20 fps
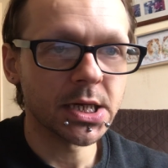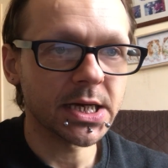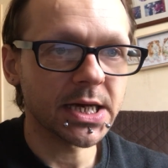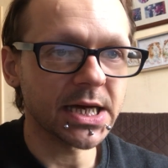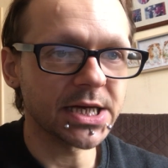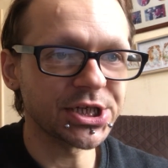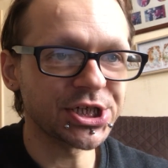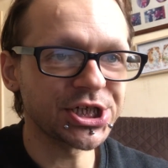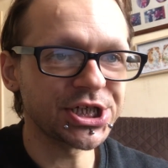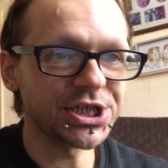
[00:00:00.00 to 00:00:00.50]

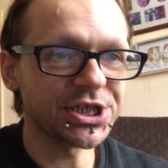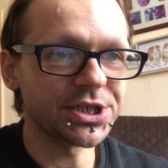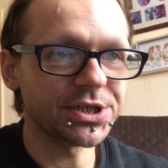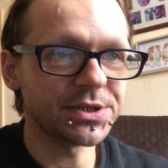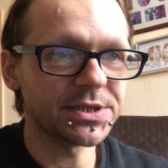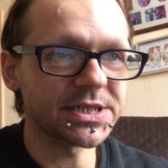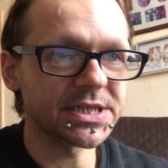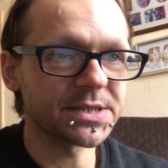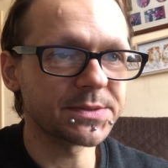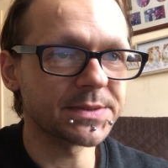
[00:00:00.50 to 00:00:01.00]
Can she
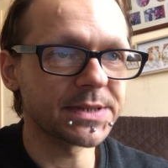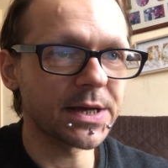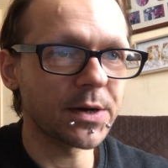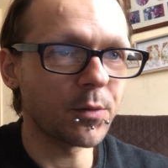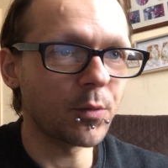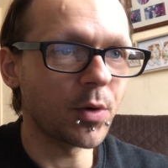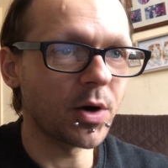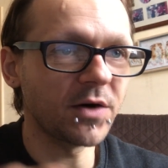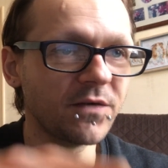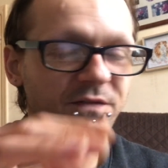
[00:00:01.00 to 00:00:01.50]
do this
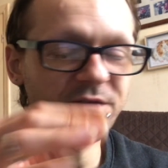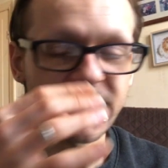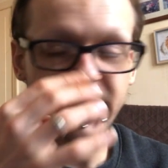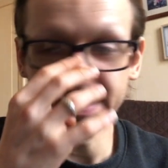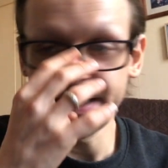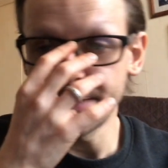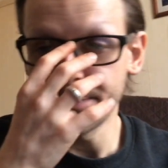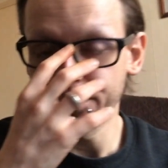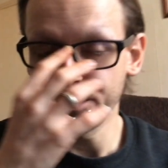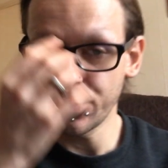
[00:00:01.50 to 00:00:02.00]
without
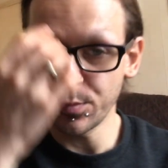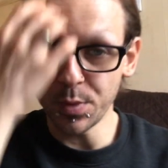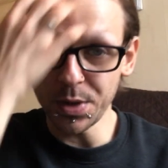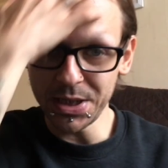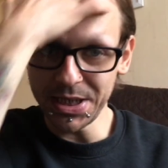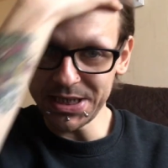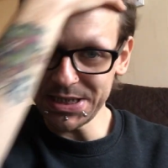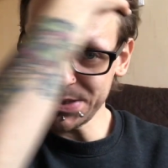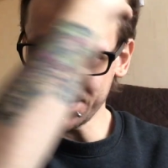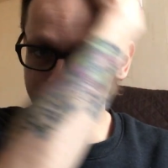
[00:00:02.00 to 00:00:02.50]
waffling? Well,
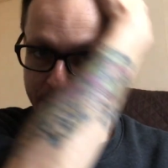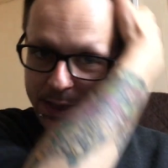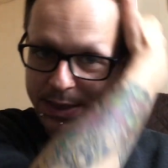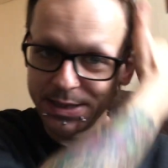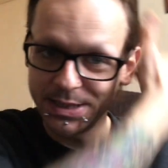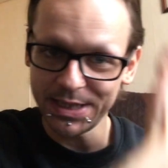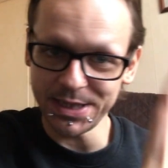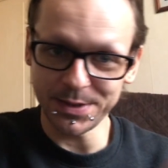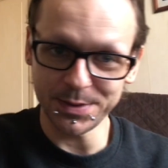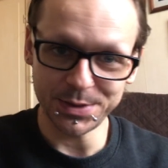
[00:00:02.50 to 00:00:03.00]
let's
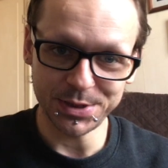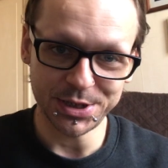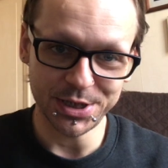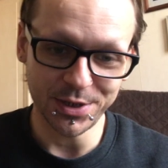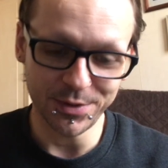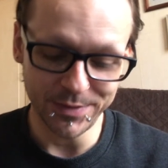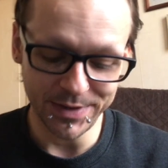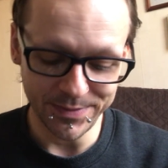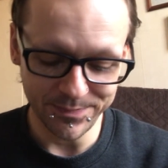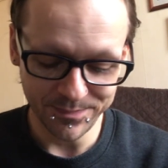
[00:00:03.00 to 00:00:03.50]
find out,
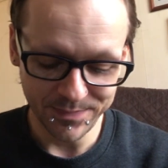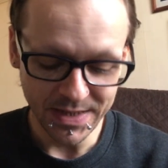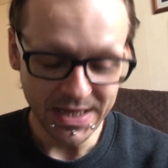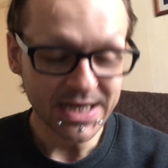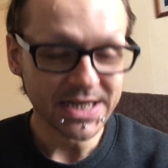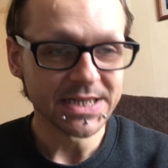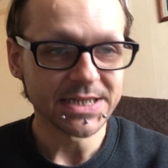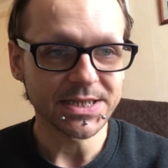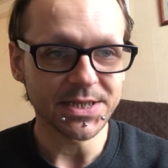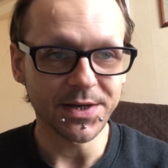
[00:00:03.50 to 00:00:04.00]
shall we?
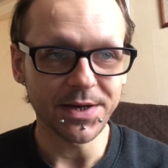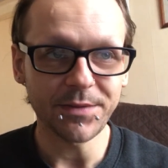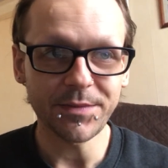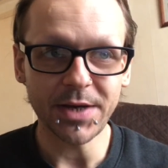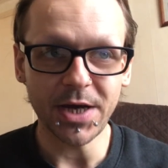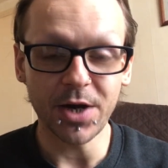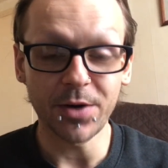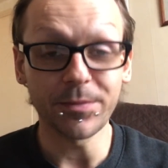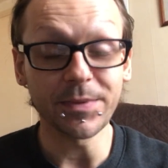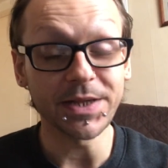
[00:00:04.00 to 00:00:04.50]
So here we
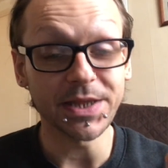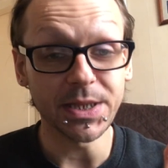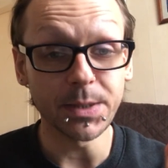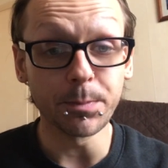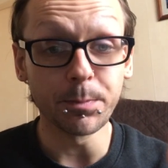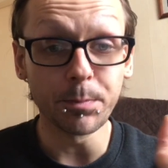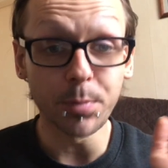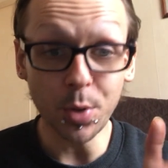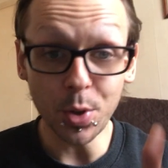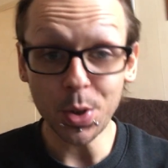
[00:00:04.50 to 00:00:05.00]
go with the
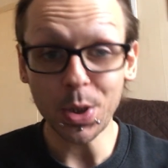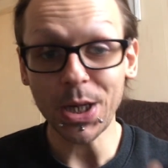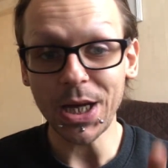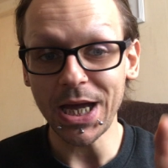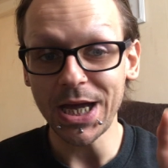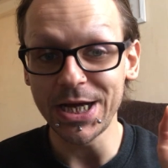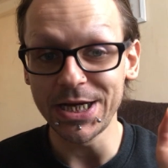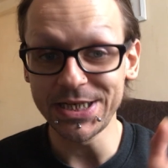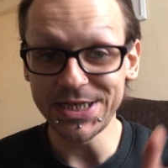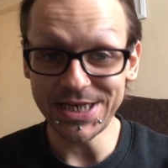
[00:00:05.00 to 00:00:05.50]
book
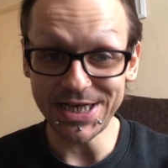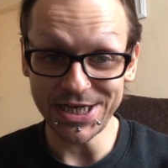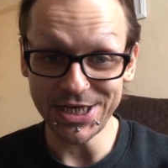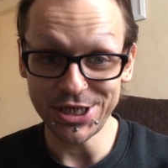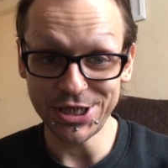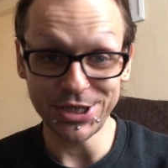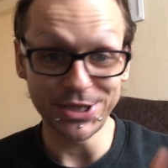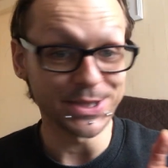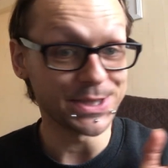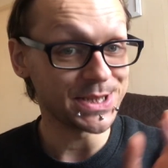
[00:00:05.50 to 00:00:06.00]

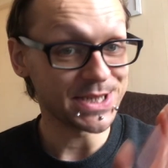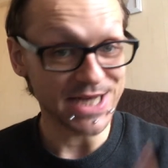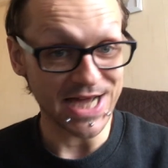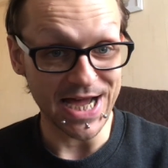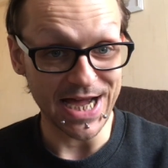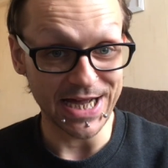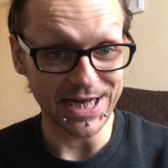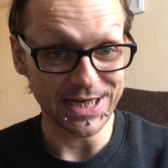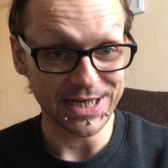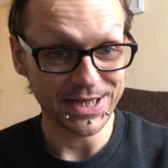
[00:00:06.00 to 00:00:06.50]
addiction
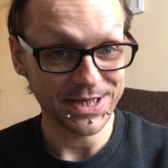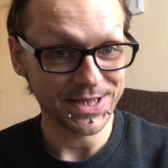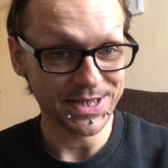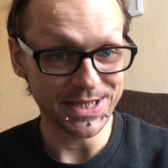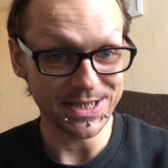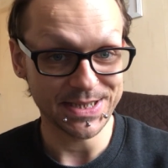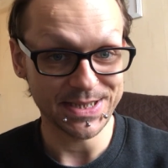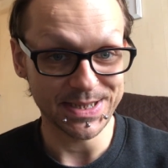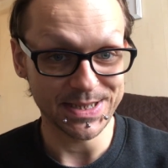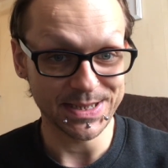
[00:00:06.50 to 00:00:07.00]
tag.
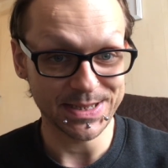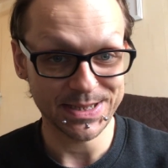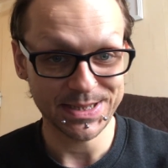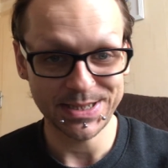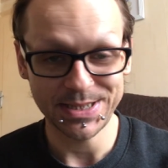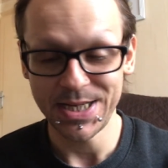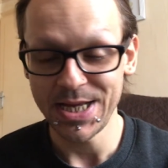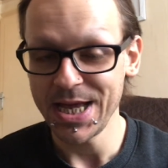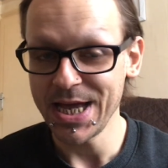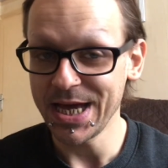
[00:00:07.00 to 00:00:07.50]

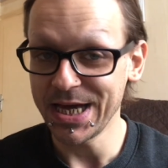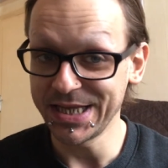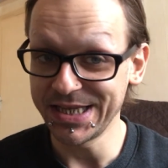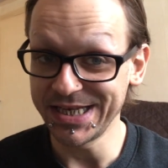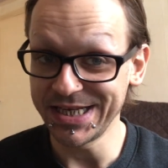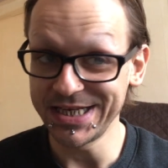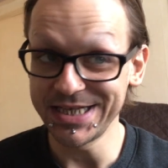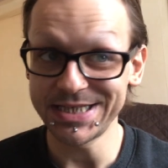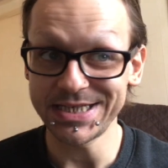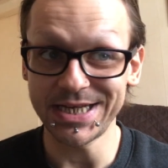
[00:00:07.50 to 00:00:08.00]
And
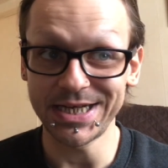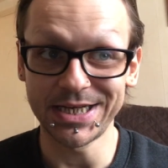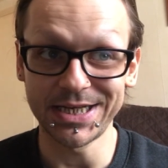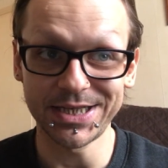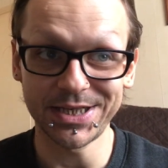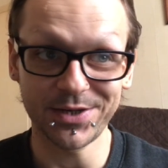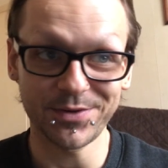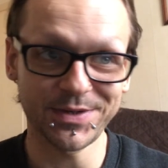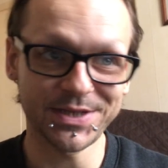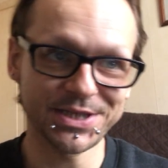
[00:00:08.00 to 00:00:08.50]
these
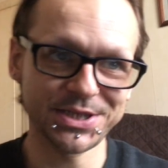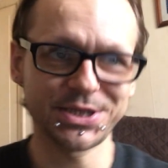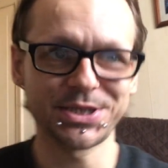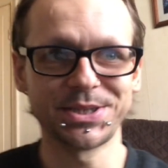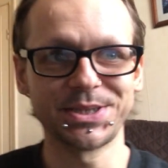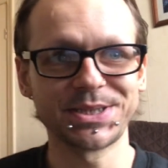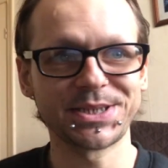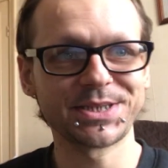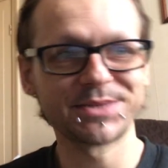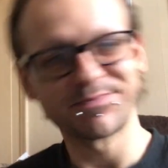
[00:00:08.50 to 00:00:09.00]
are the
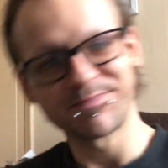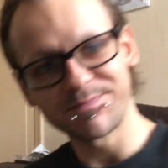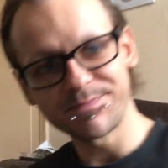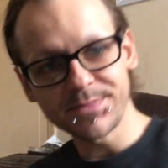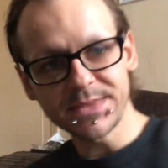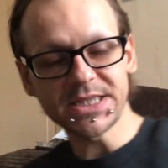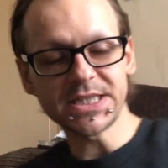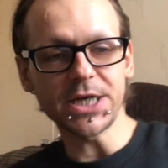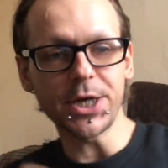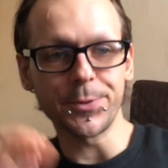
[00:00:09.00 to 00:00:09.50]
questions.
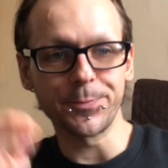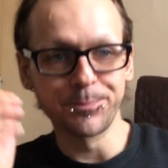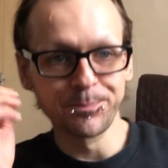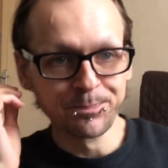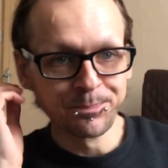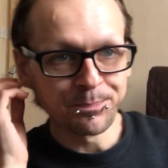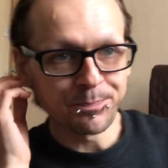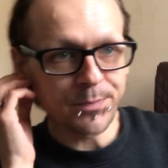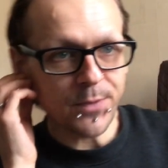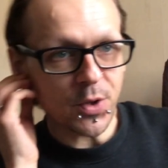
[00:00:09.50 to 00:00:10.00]
So
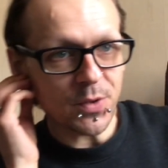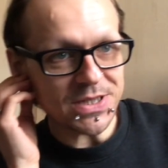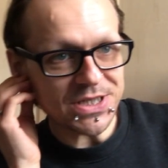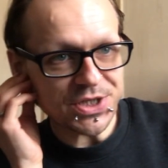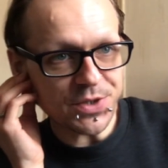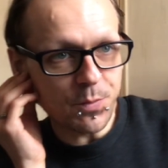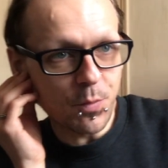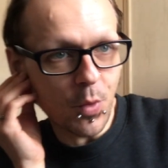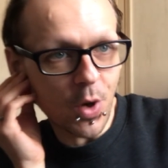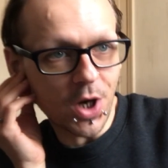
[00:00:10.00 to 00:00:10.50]

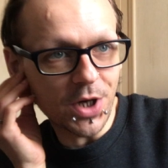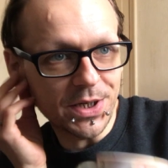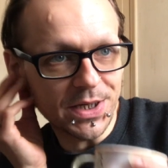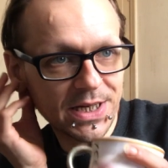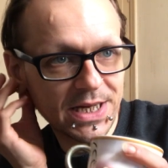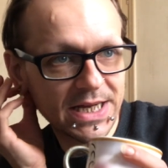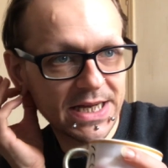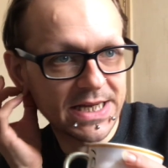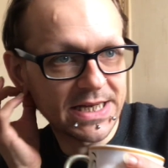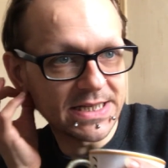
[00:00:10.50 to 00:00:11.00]
question 1
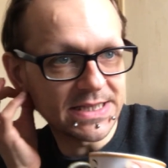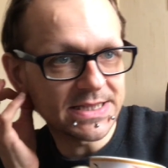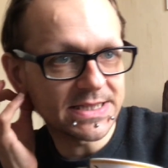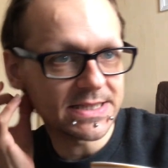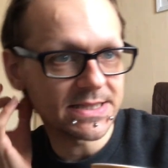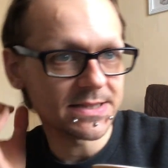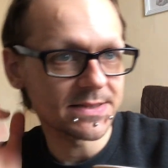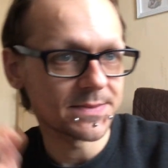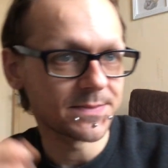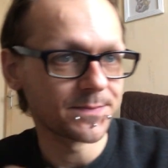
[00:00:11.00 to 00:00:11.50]

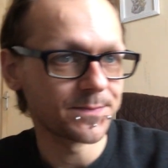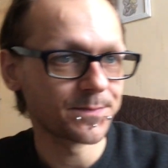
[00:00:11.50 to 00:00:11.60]
is,